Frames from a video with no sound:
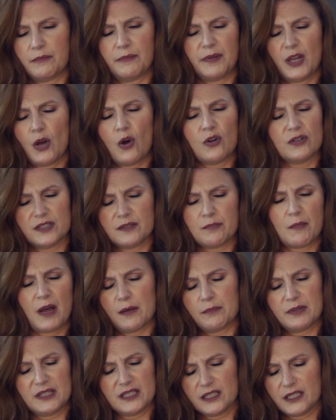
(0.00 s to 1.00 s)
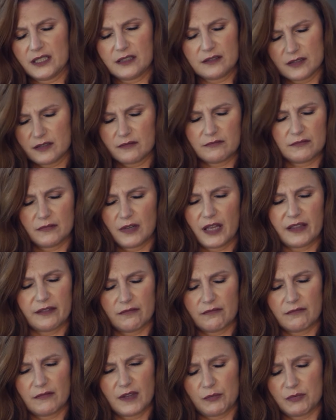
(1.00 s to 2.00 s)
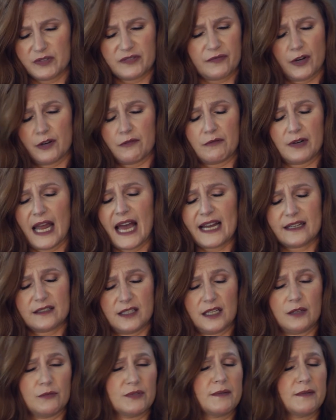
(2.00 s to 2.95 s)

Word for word: beyond my abilities. And it was very relaxing.